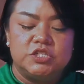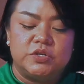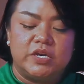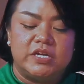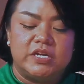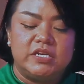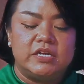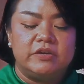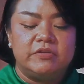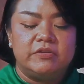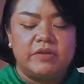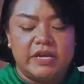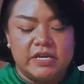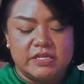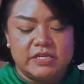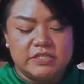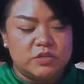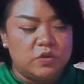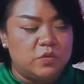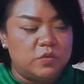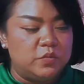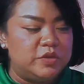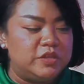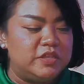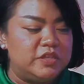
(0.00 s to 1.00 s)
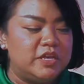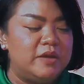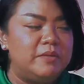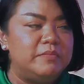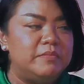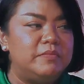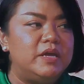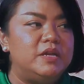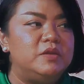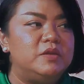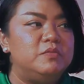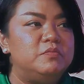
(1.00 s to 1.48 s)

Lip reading: So I did a Raya song with them,